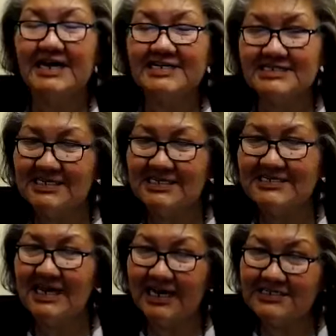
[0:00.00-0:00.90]
actually a
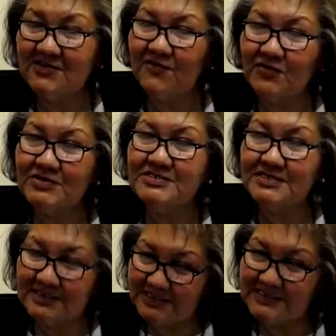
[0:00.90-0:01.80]
task force
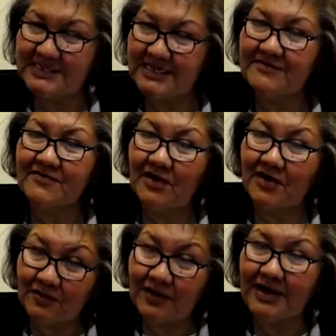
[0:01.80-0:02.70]
in the state of
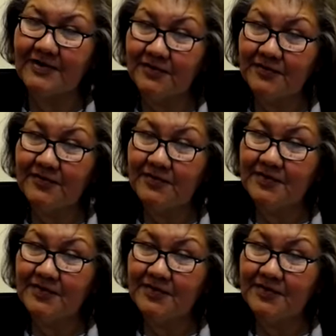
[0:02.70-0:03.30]
Colorado